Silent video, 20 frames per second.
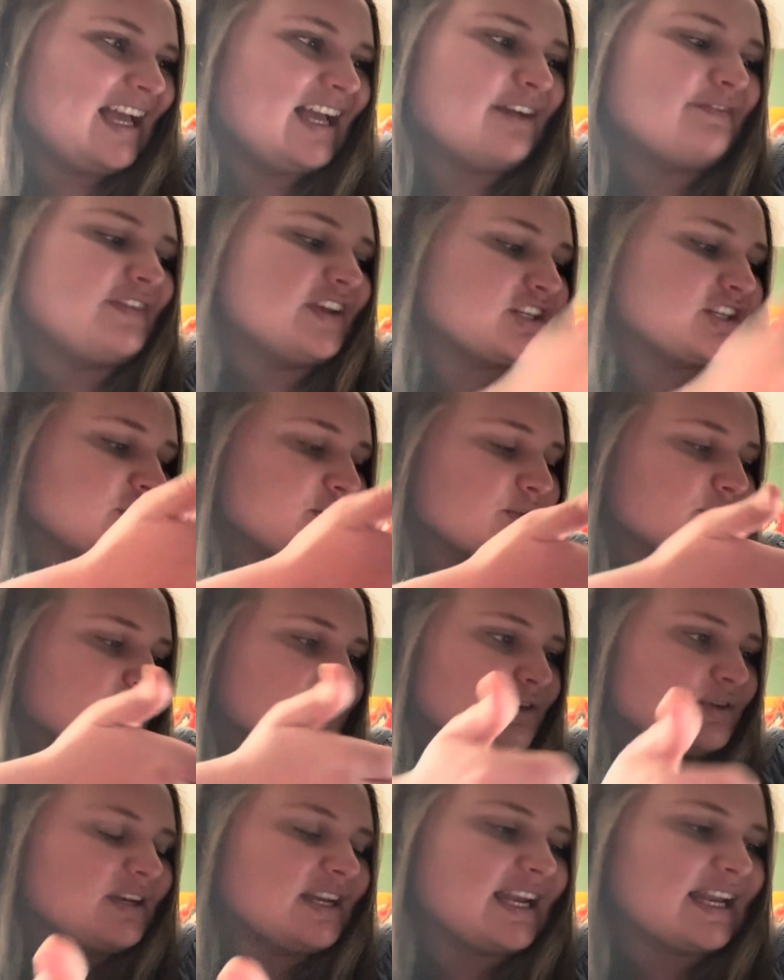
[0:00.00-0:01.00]
Fictional
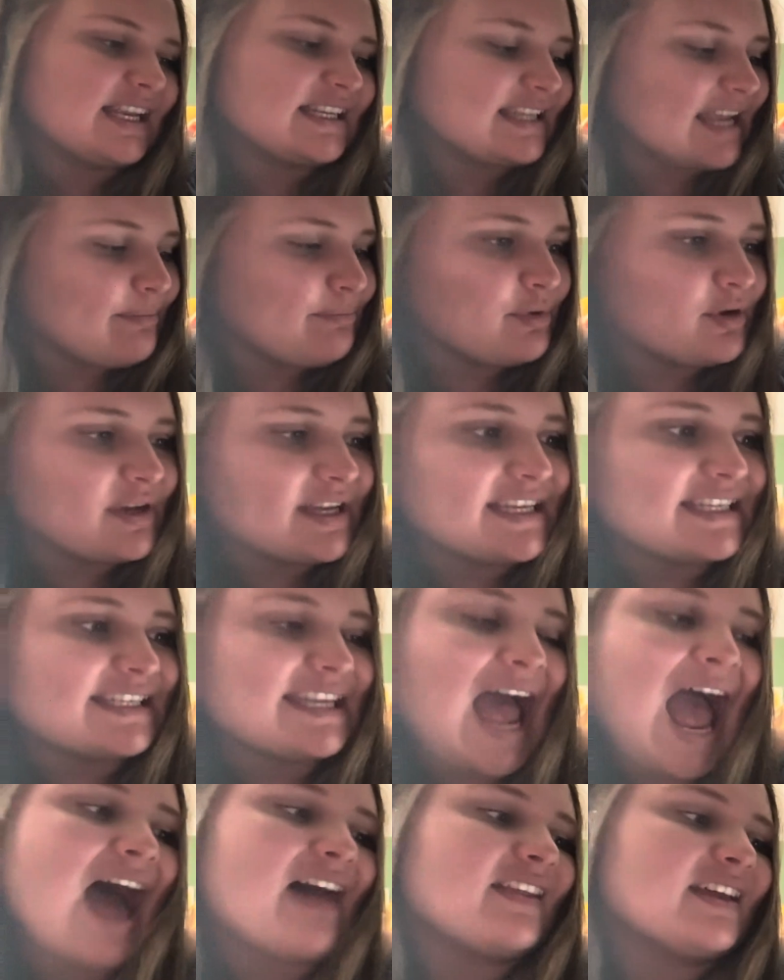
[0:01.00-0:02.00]
student example is
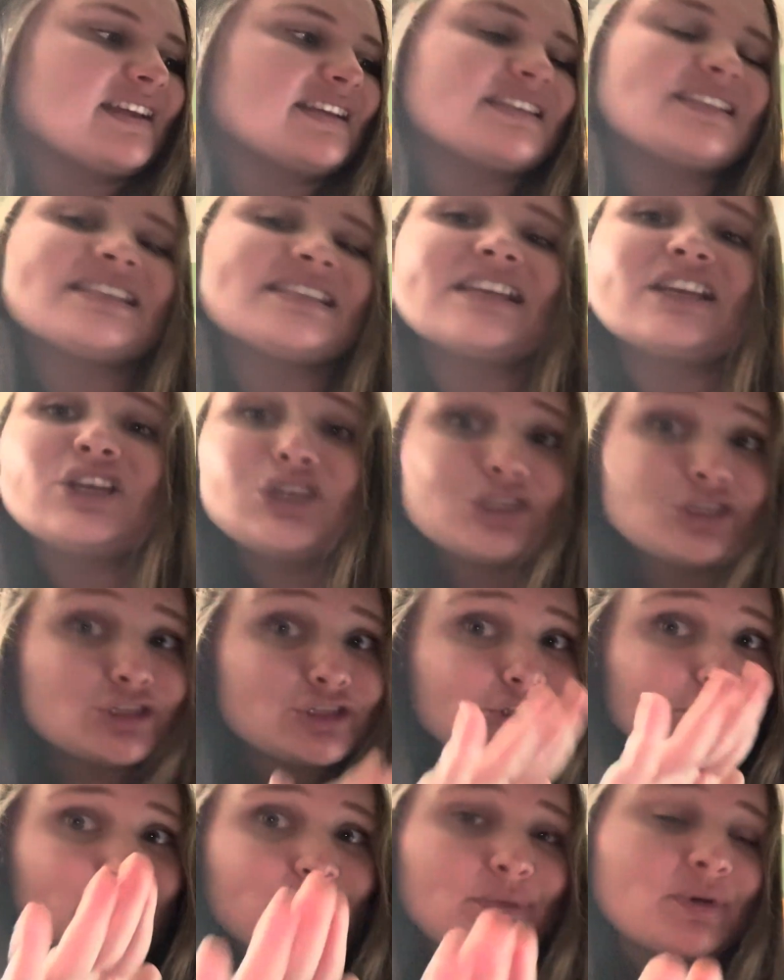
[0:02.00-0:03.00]
Alex.
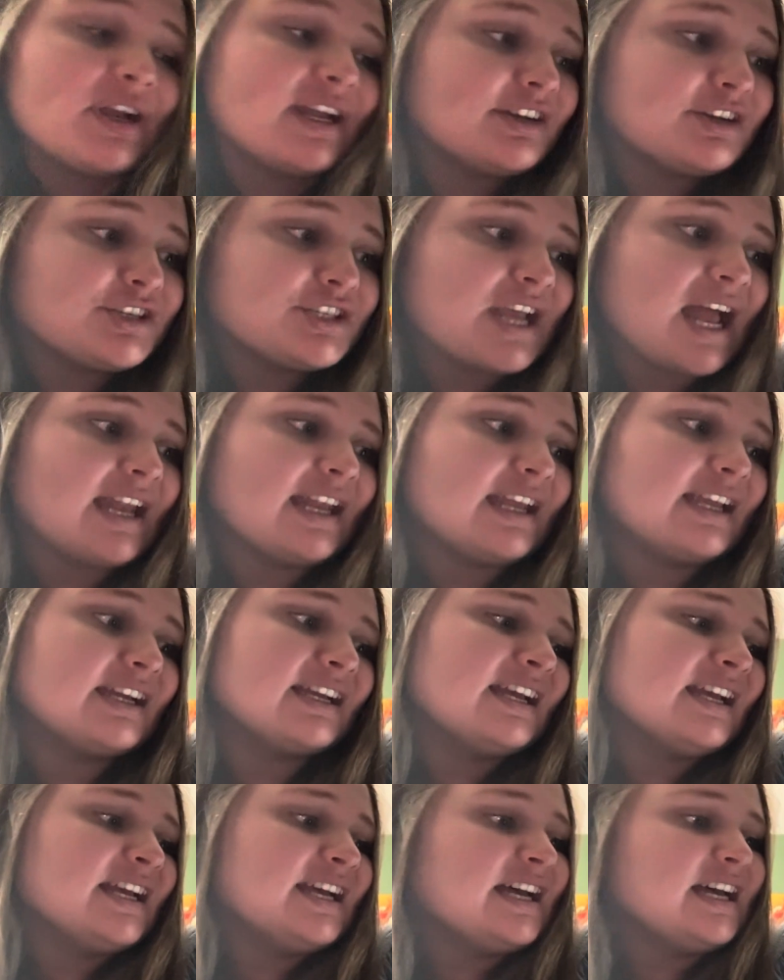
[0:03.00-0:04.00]
Super energetic,
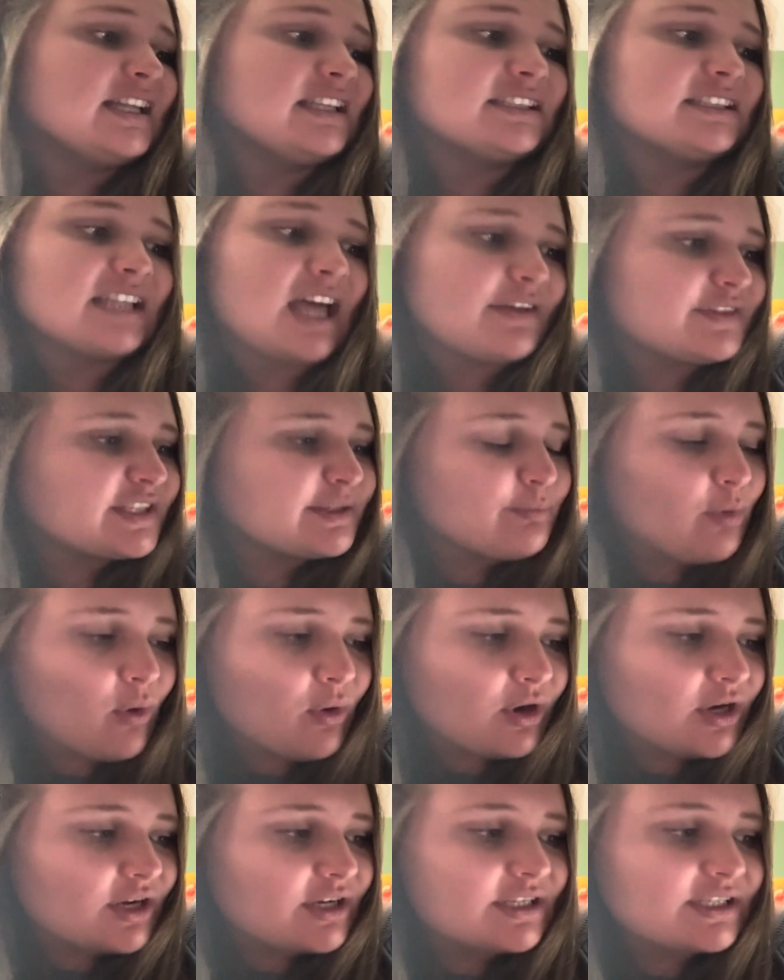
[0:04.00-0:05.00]
loves
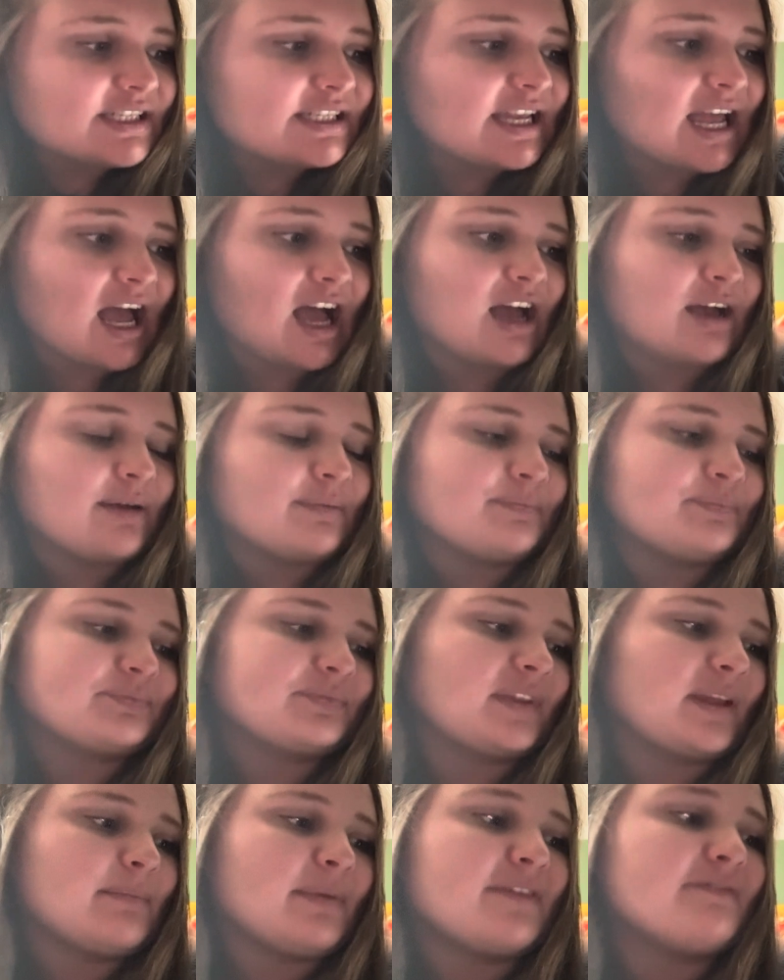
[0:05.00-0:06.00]
sports,
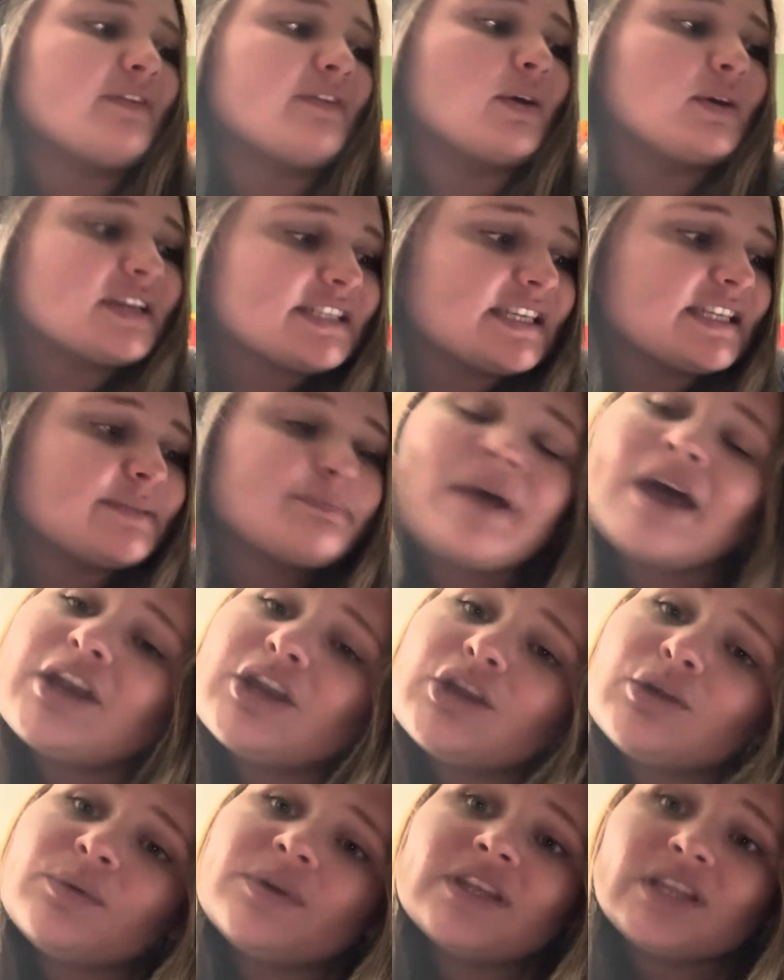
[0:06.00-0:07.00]
but focuses
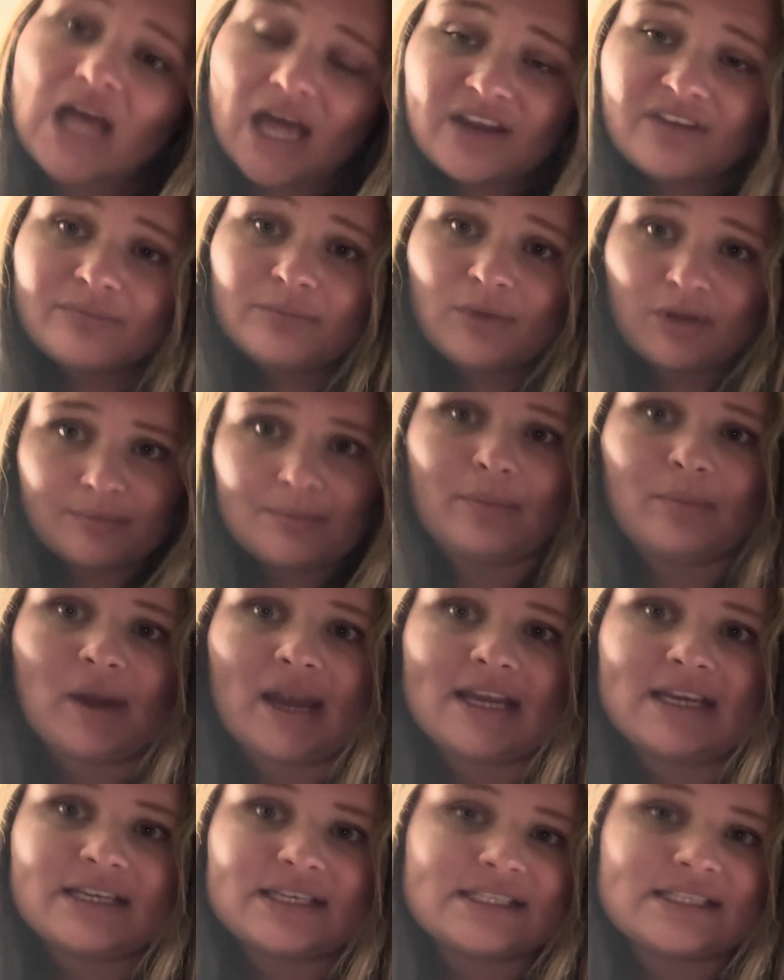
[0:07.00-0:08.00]
better with a lot of movement
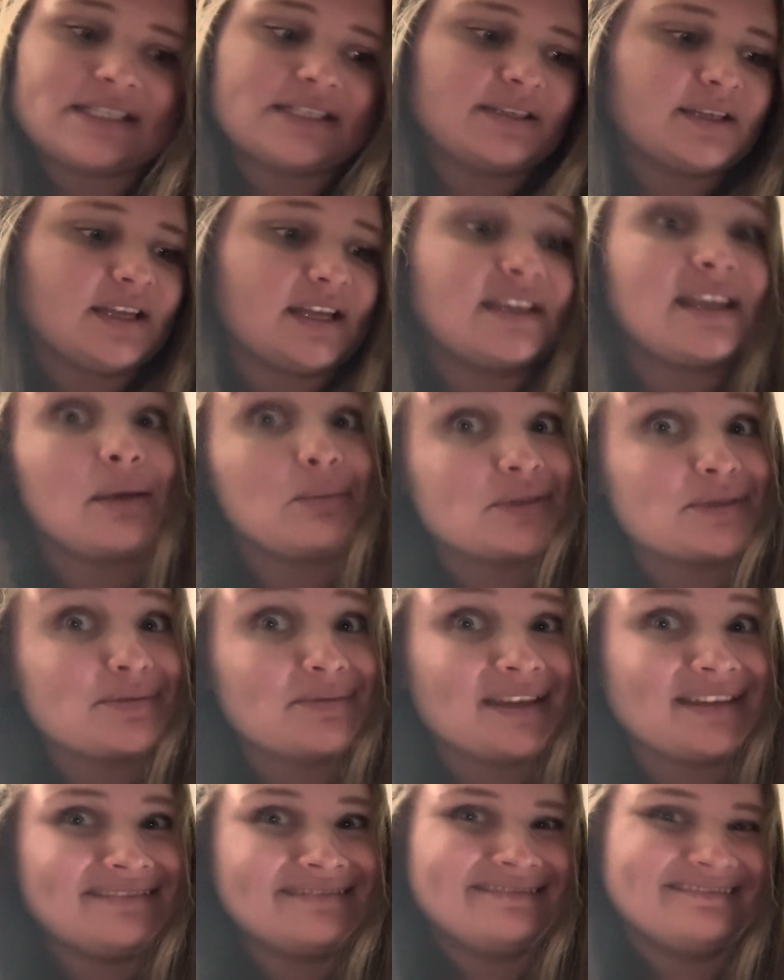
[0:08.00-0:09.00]
breaks. And that was me.